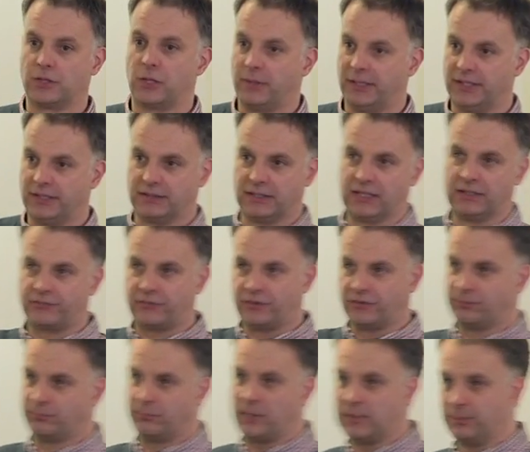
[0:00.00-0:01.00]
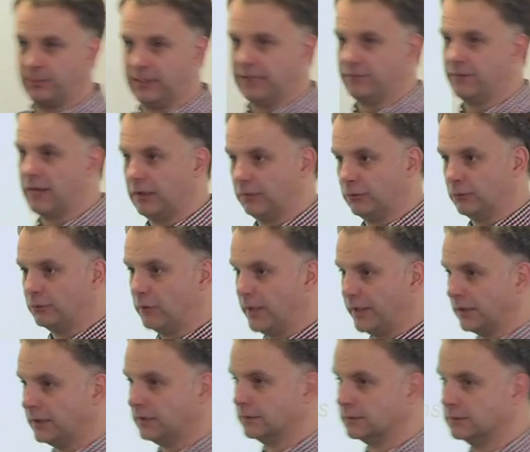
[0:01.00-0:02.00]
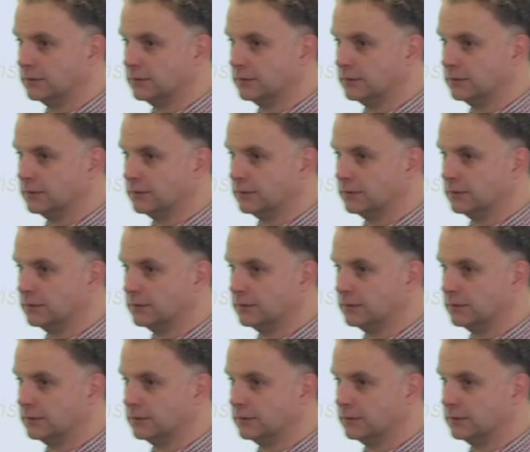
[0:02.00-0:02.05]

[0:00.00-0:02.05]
go in unless there's people in there already.